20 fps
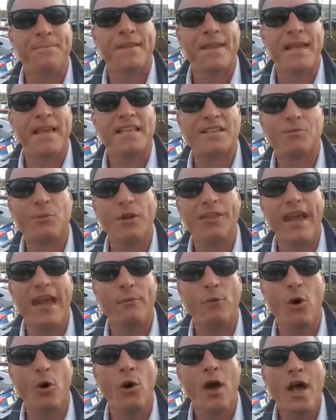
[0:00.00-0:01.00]
is when they
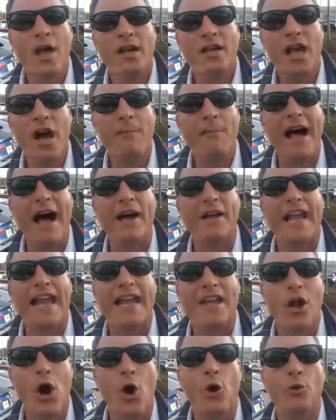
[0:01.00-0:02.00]
will come out
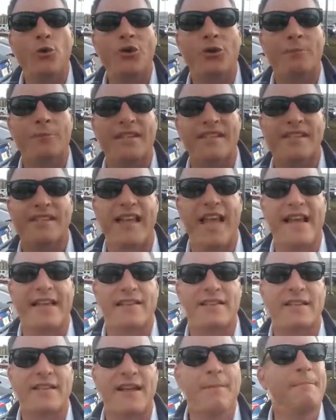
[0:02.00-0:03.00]
and own their
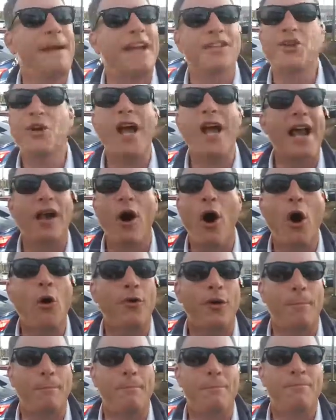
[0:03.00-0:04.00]
mistakes. Man, you got to own
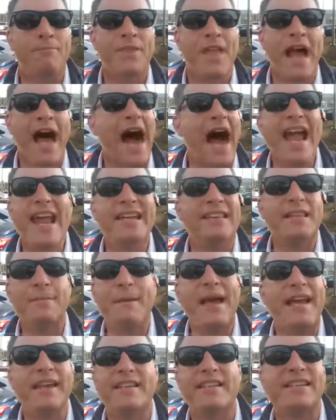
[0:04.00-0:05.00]
them. I ain't the
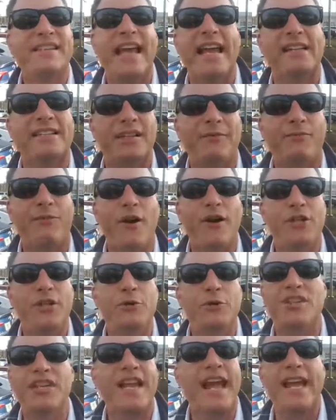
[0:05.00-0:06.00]
man that stands in front of you
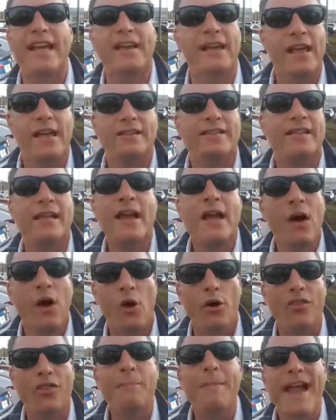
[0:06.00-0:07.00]
today,
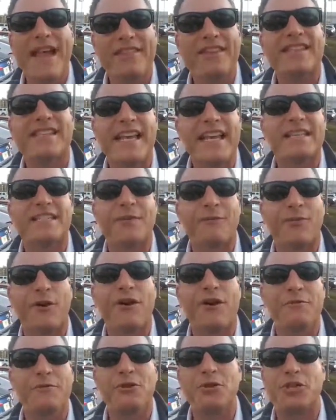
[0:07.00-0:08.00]
or the man that stands in front
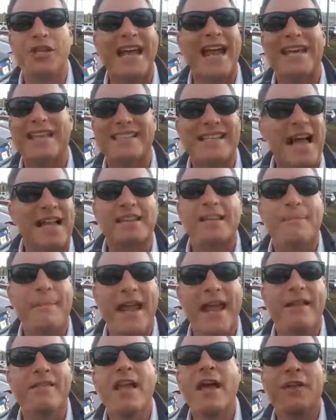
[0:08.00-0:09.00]
of you today is not the
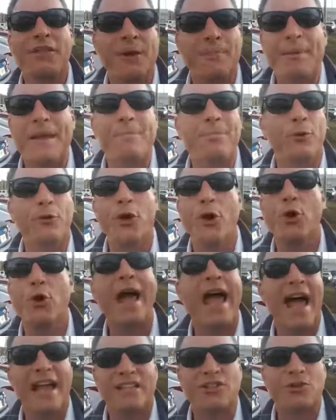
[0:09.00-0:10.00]
man that people knew
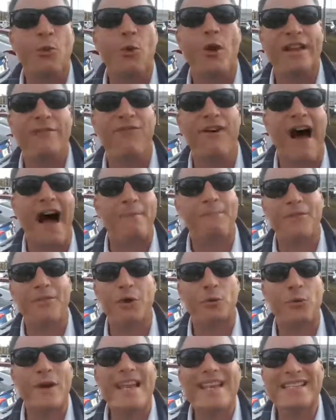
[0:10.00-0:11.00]
at 25. But the
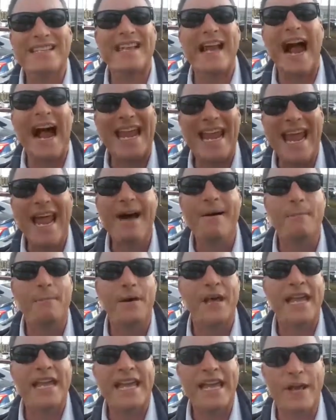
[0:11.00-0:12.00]
reason I am
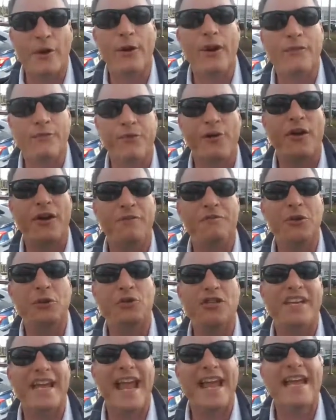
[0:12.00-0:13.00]
here in front of you
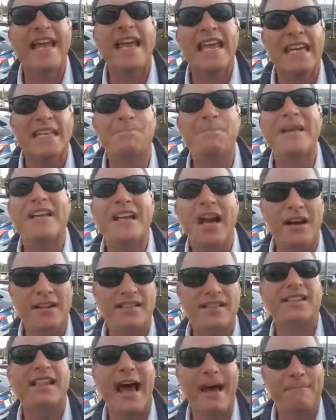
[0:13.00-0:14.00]
today is because
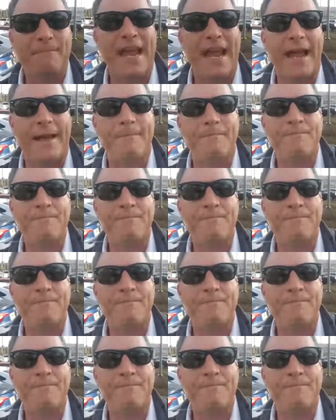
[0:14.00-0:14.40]
of that man.